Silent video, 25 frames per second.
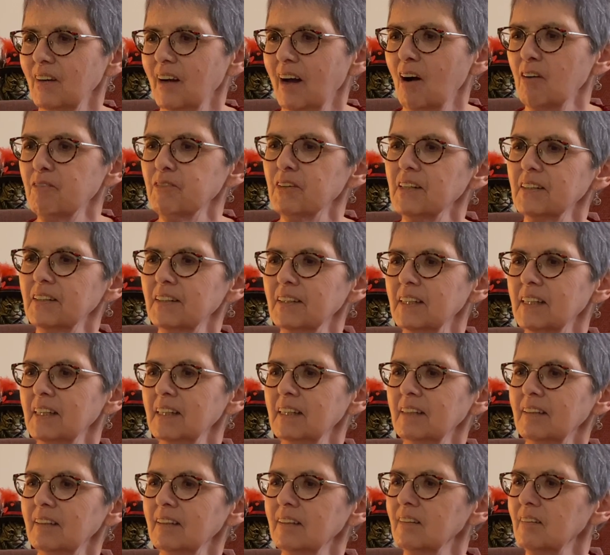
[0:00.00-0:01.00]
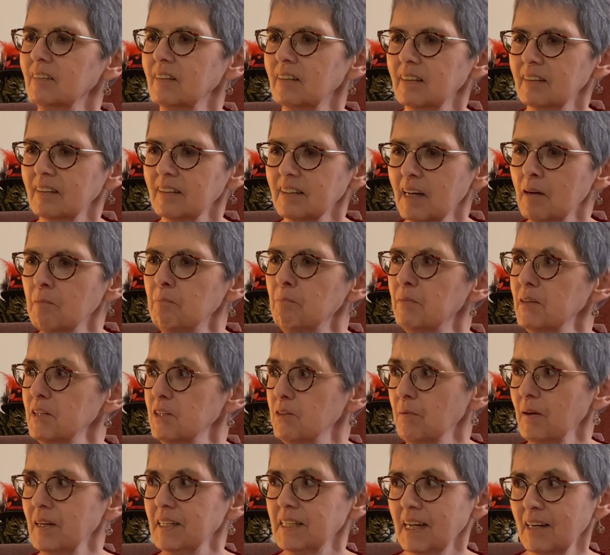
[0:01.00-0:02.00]
after the
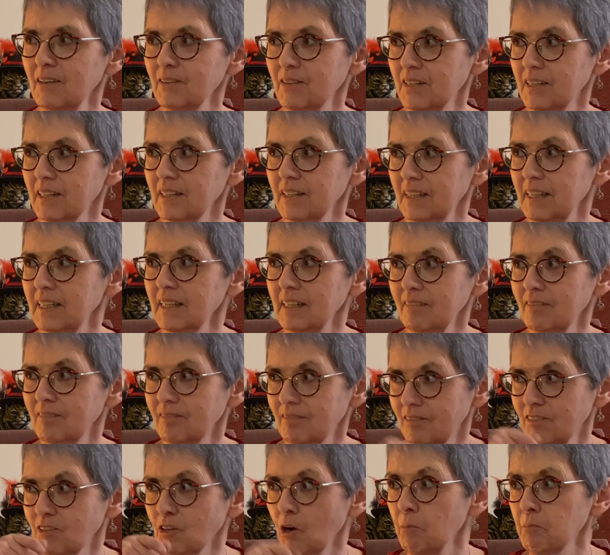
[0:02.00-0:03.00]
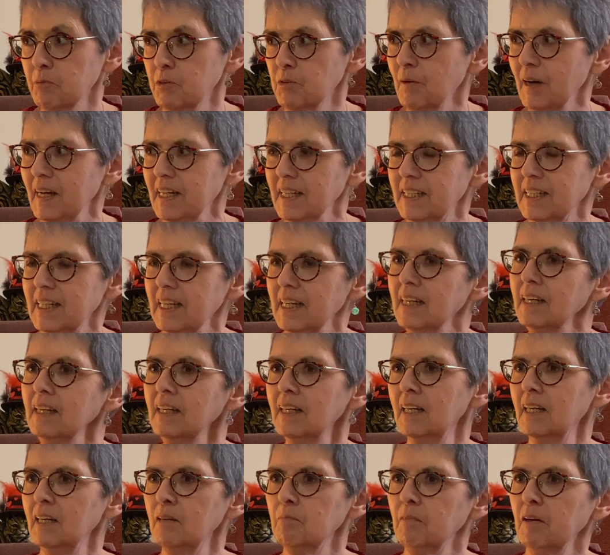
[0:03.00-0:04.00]
numbers went out to the top 20,
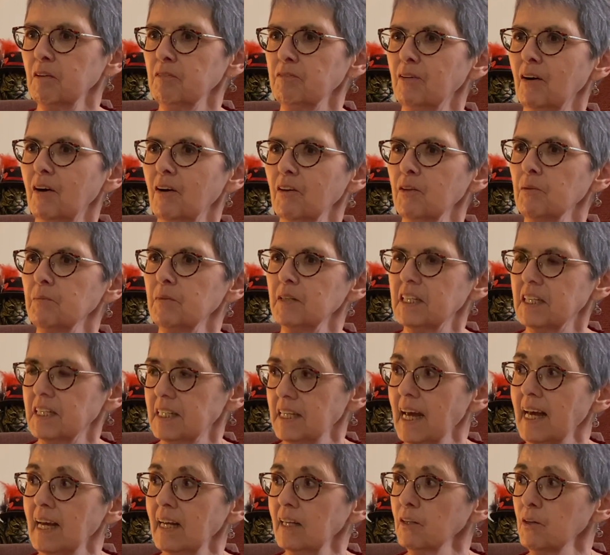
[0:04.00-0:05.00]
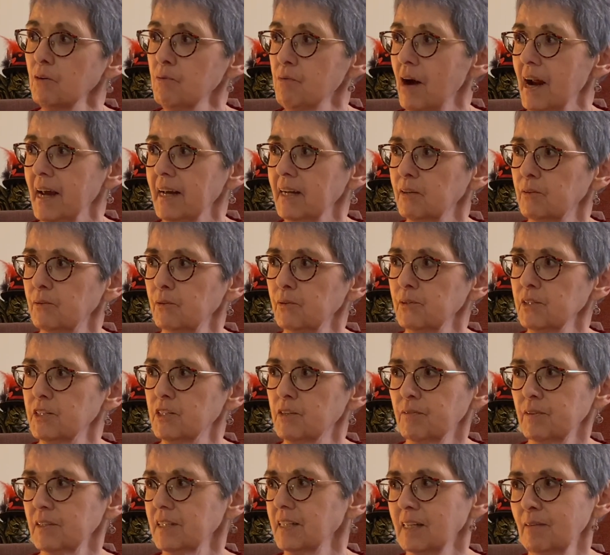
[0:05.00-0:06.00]
my father would sell the
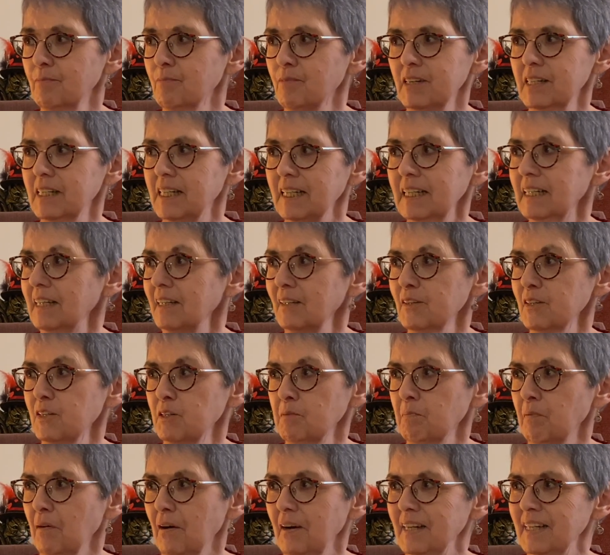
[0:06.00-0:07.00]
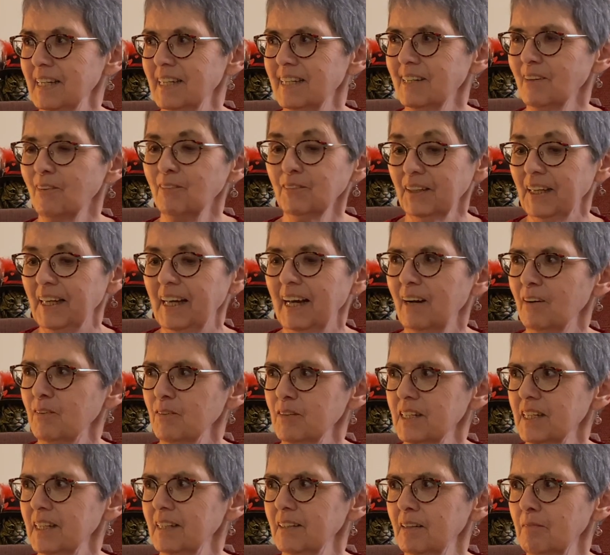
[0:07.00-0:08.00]
records for some ridiculous price on the
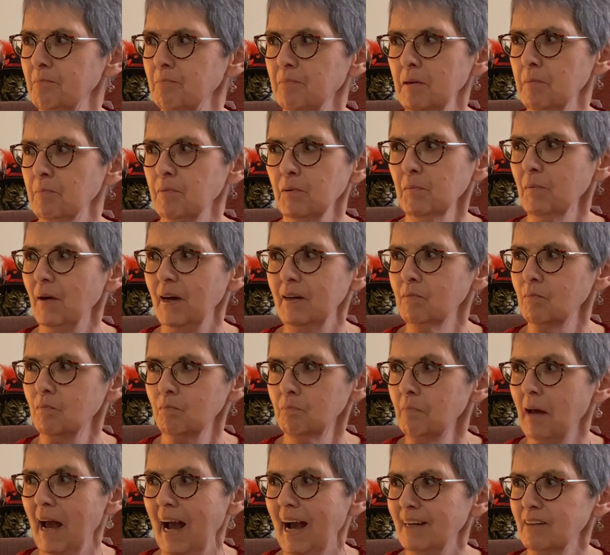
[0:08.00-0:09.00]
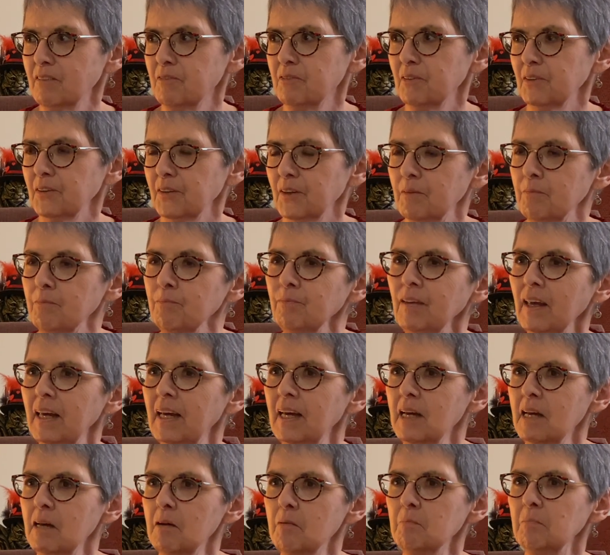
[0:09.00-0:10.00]
counter, and people went mad for them.
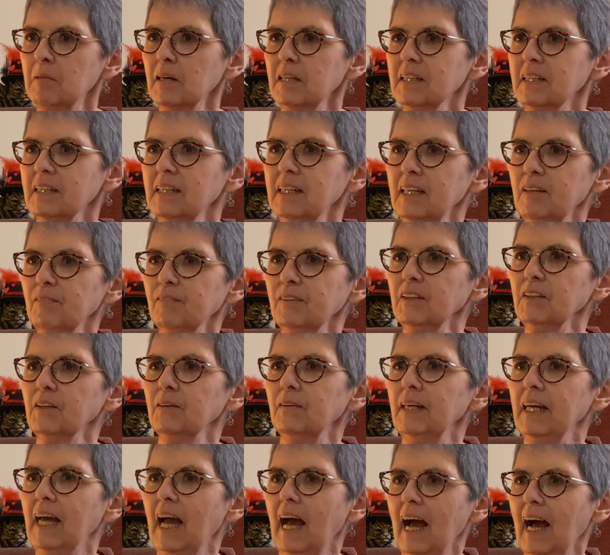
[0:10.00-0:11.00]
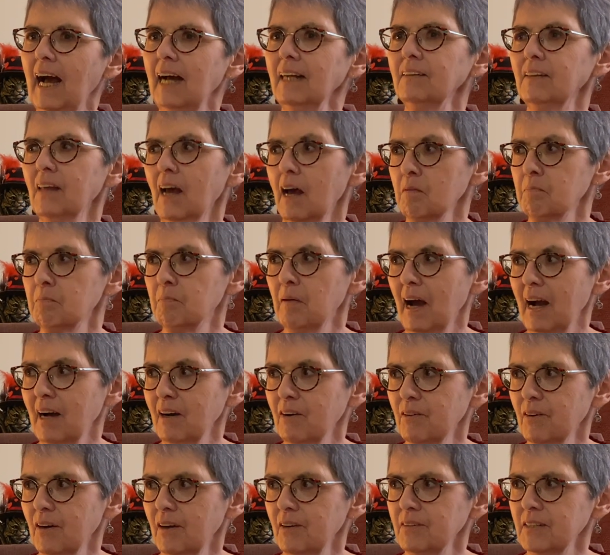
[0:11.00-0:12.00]
But even though I had that
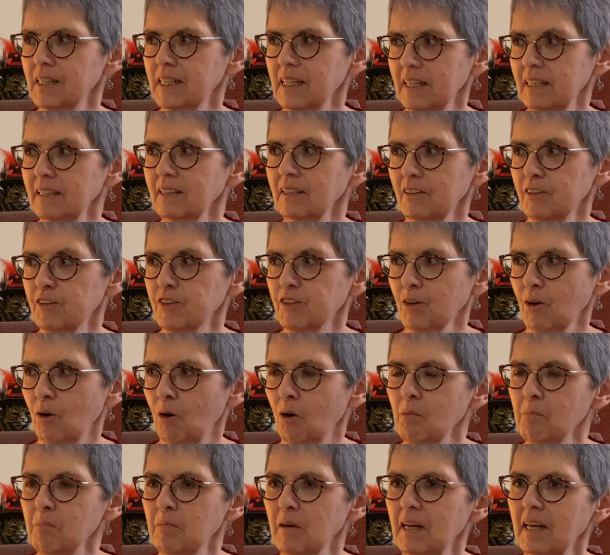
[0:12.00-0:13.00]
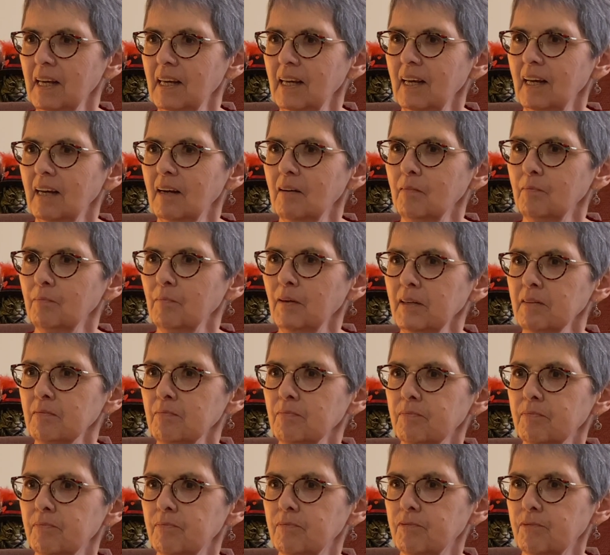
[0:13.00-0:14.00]
background in the shop,
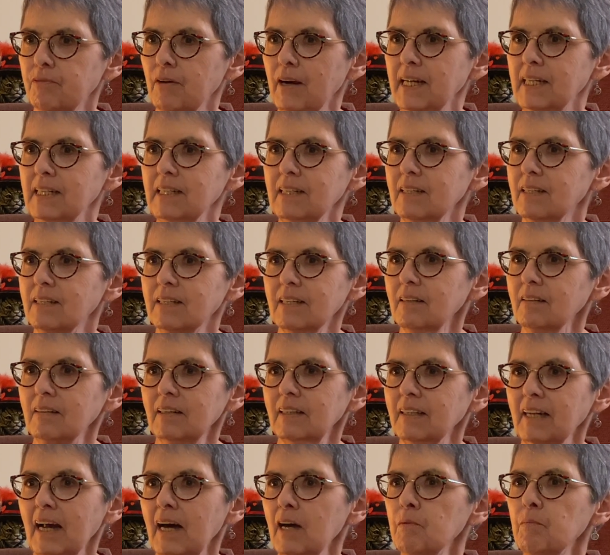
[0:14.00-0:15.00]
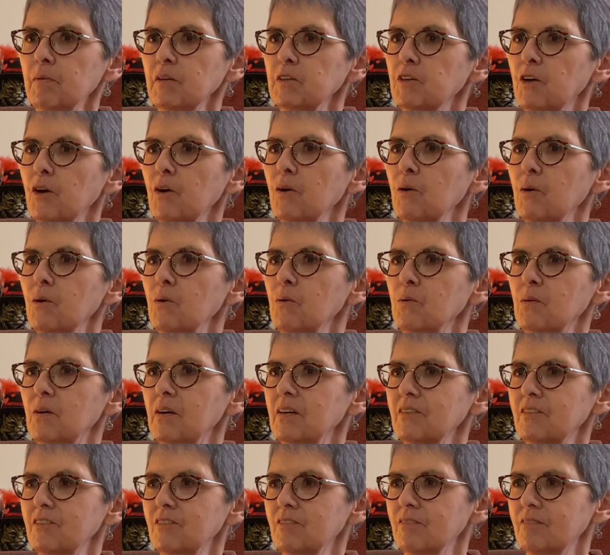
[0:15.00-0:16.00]
my friend and I would go